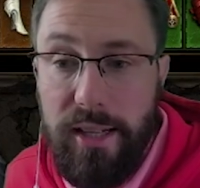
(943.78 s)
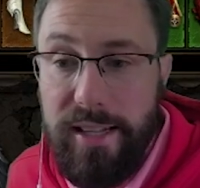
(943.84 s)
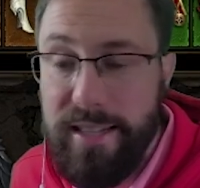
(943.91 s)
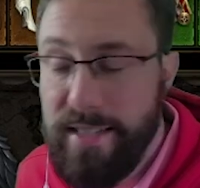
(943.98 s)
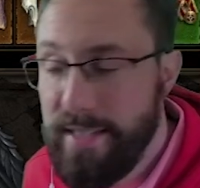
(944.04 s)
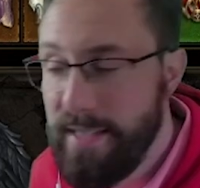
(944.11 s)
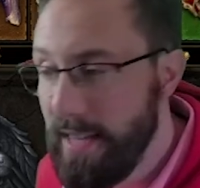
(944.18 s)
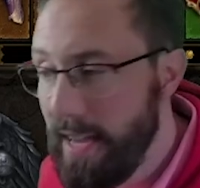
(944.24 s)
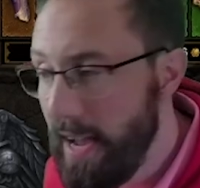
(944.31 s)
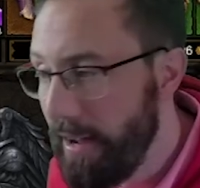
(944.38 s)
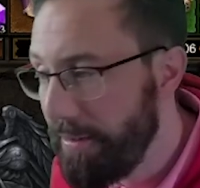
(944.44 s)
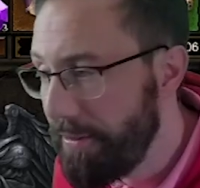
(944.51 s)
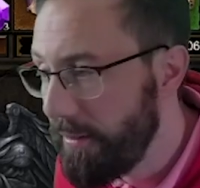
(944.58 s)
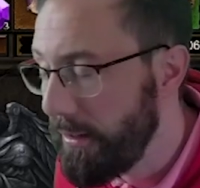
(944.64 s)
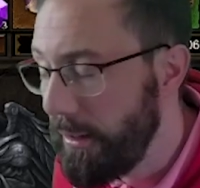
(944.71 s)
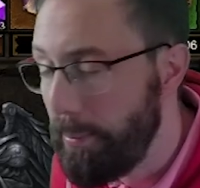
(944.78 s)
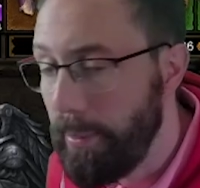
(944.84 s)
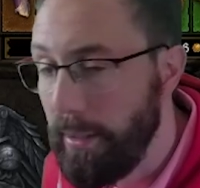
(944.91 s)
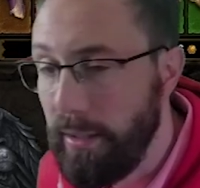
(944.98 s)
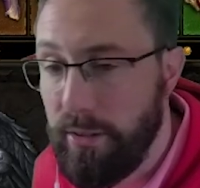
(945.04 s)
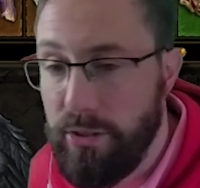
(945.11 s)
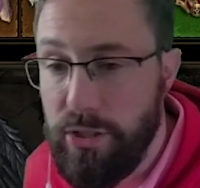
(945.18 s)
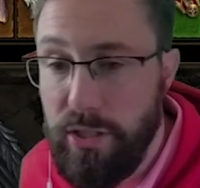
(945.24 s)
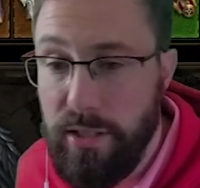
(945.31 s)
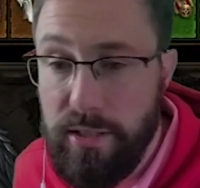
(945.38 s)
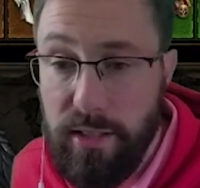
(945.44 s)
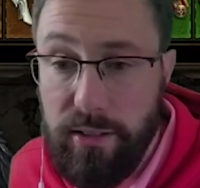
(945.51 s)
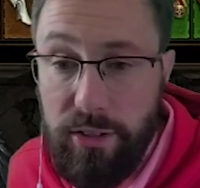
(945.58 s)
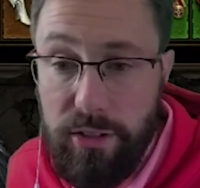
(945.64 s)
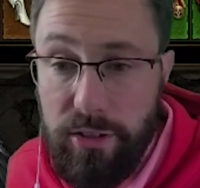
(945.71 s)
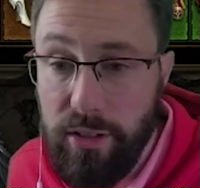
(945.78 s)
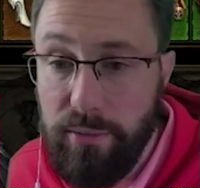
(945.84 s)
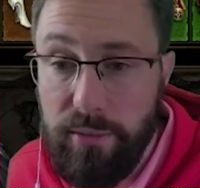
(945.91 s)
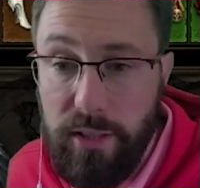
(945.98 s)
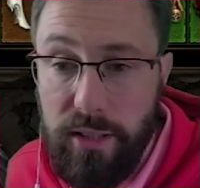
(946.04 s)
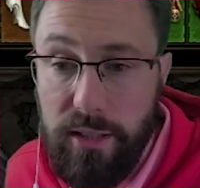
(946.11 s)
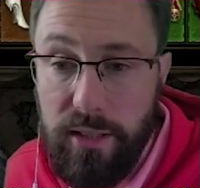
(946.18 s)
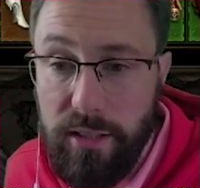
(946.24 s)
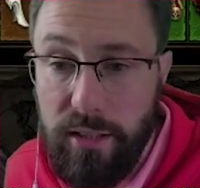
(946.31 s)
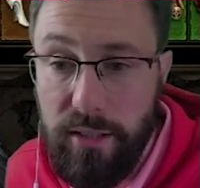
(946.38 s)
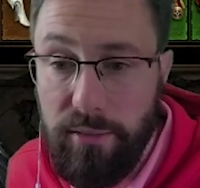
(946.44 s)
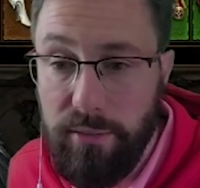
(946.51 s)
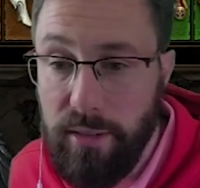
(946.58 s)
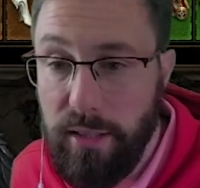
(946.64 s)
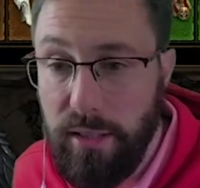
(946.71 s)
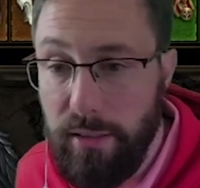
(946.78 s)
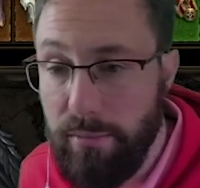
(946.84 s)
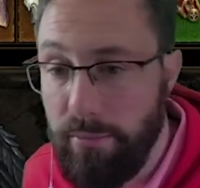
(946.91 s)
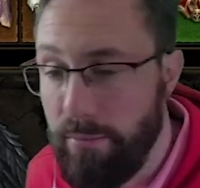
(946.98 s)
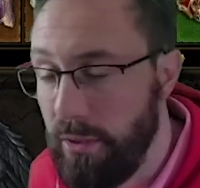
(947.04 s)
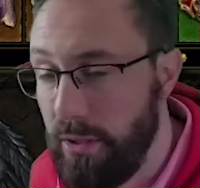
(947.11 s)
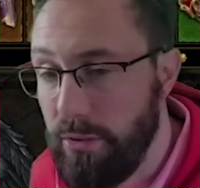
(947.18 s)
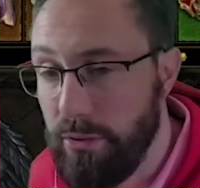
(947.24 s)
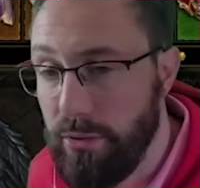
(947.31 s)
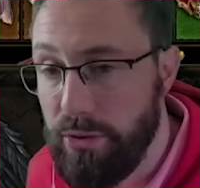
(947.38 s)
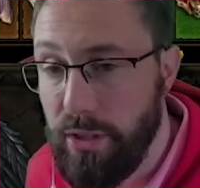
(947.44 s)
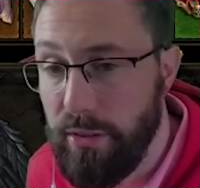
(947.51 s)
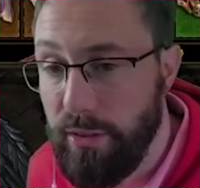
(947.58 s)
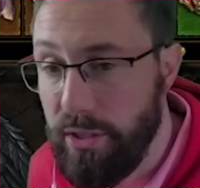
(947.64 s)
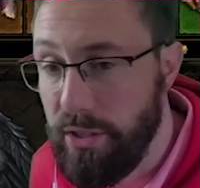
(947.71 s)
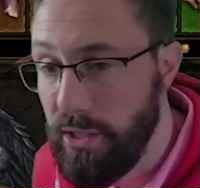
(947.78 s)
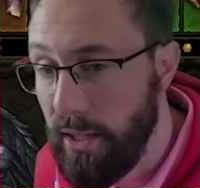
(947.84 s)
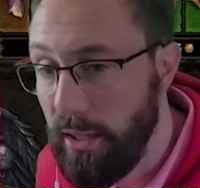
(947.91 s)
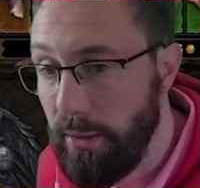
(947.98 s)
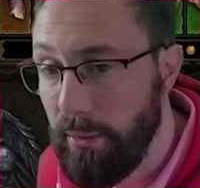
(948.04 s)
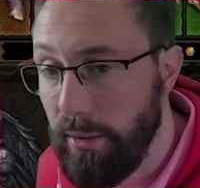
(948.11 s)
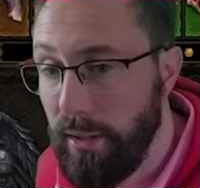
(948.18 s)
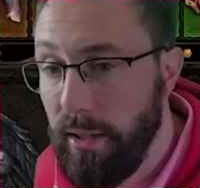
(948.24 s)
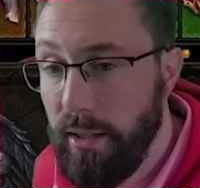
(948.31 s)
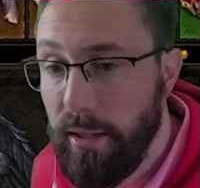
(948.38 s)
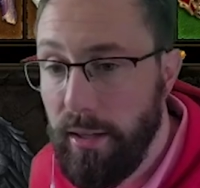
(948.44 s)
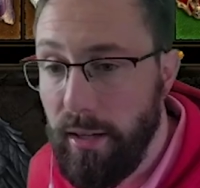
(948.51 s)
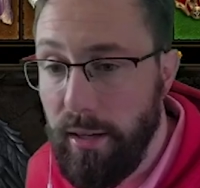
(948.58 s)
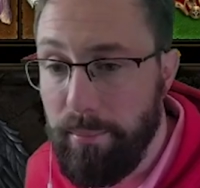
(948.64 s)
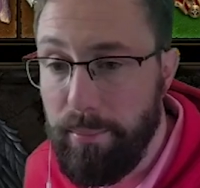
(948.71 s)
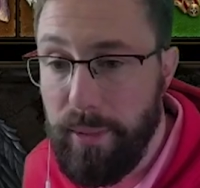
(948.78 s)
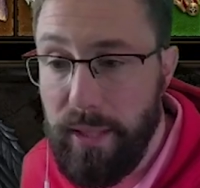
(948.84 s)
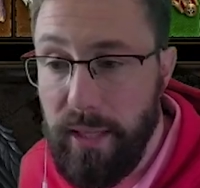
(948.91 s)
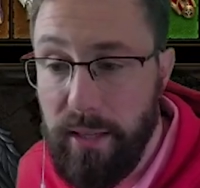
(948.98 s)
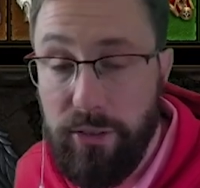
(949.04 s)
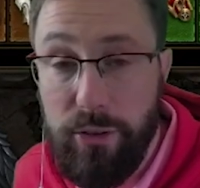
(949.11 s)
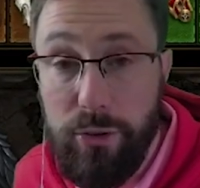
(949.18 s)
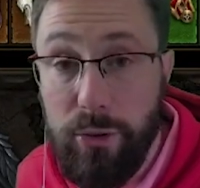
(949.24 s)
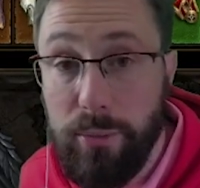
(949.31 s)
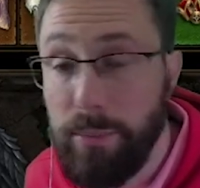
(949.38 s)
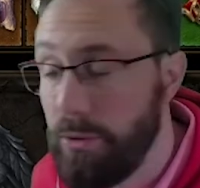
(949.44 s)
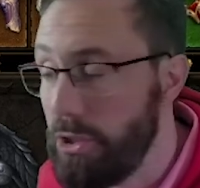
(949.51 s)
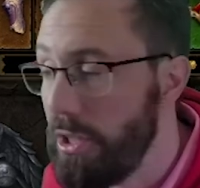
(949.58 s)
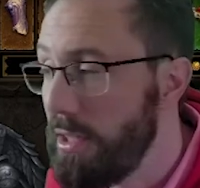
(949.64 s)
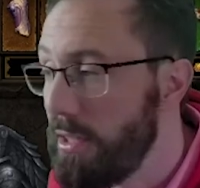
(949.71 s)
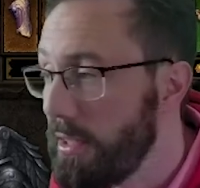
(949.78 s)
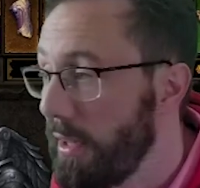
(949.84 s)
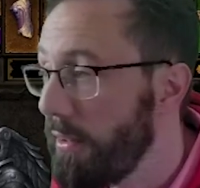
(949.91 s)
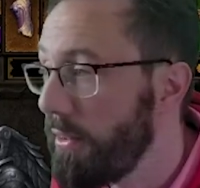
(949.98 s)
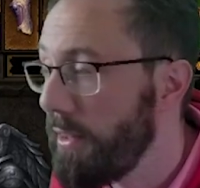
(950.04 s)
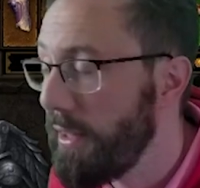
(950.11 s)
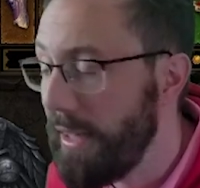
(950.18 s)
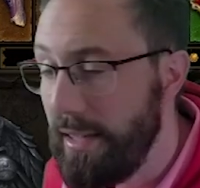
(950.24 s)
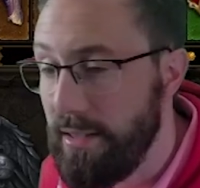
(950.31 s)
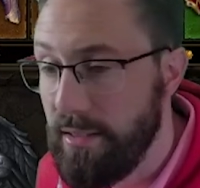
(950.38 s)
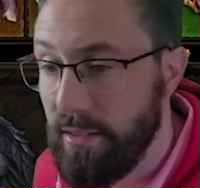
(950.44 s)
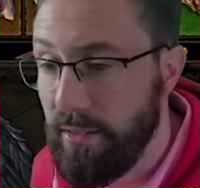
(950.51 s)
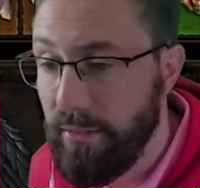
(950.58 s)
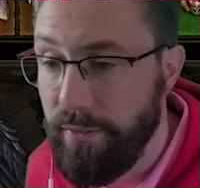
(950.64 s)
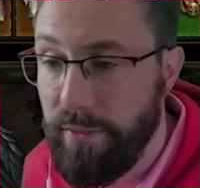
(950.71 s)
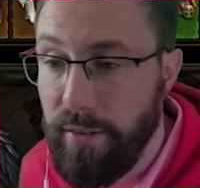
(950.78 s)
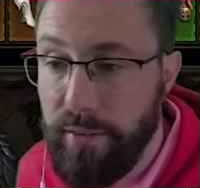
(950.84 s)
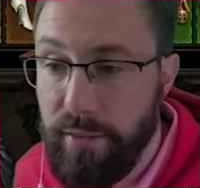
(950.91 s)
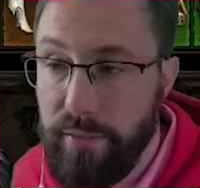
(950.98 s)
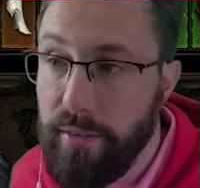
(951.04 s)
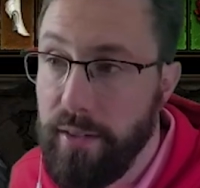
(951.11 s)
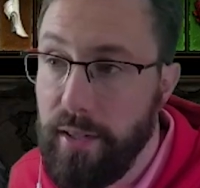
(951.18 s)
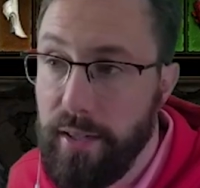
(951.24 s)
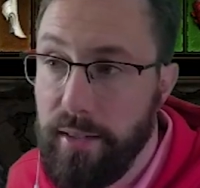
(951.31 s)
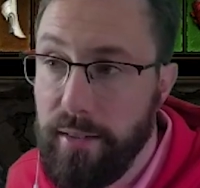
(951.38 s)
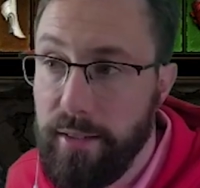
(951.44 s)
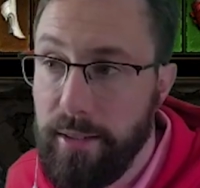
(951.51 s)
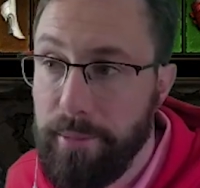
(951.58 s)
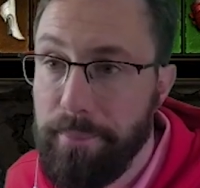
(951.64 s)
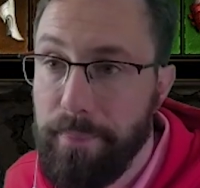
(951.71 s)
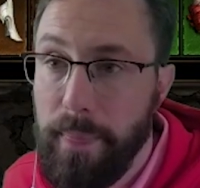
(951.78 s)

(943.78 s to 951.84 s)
Definitely pick the cheat death. You don't need any resource generation anyway, but yeah, the double cheat death is very, very handy.